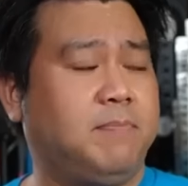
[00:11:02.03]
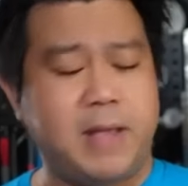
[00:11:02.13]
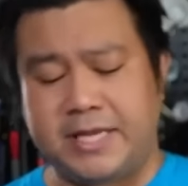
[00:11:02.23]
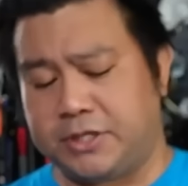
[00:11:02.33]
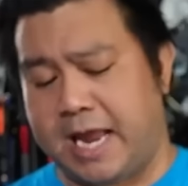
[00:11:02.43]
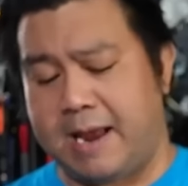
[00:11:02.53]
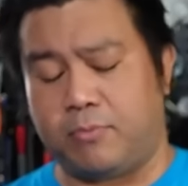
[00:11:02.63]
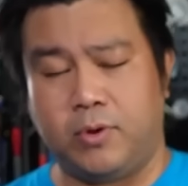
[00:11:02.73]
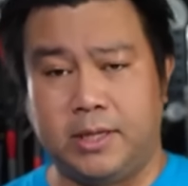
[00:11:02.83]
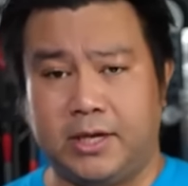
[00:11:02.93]
the bench
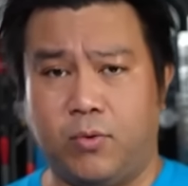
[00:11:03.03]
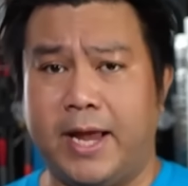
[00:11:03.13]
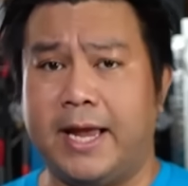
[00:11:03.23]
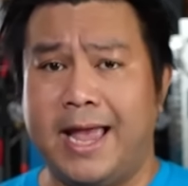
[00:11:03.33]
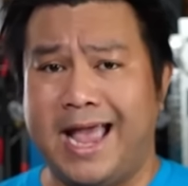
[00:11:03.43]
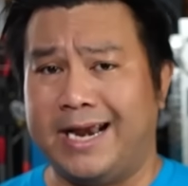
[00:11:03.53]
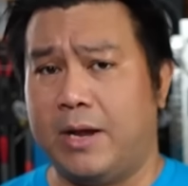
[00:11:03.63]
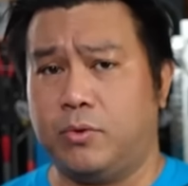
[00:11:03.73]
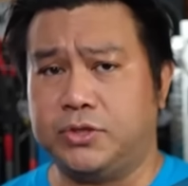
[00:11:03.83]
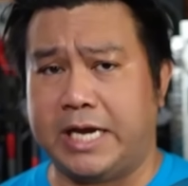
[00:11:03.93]
cam really quick,
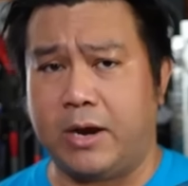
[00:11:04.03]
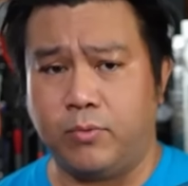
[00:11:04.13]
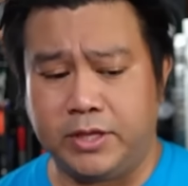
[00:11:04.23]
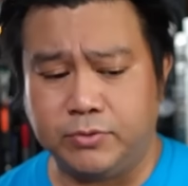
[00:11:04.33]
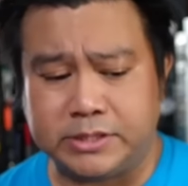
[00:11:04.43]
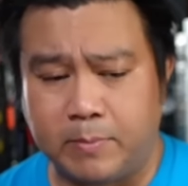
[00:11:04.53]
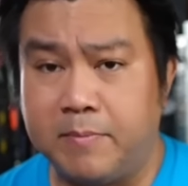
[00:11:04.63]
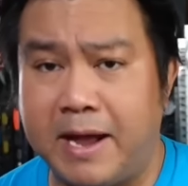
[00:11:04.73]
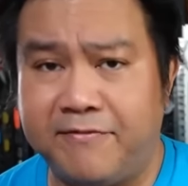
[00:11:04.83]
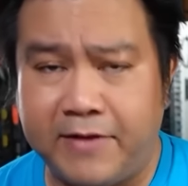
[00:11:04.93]
and I will share with you some
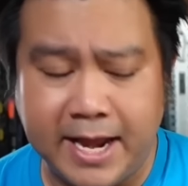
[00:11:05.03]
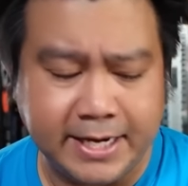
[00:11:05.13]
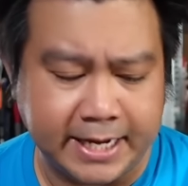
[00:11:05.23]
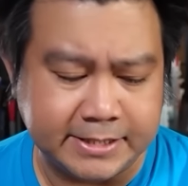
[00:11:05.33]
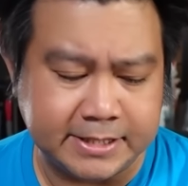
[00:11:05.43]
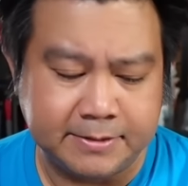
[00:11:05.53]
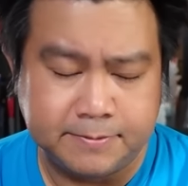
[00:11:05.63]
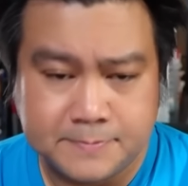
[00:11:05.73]
of my findings.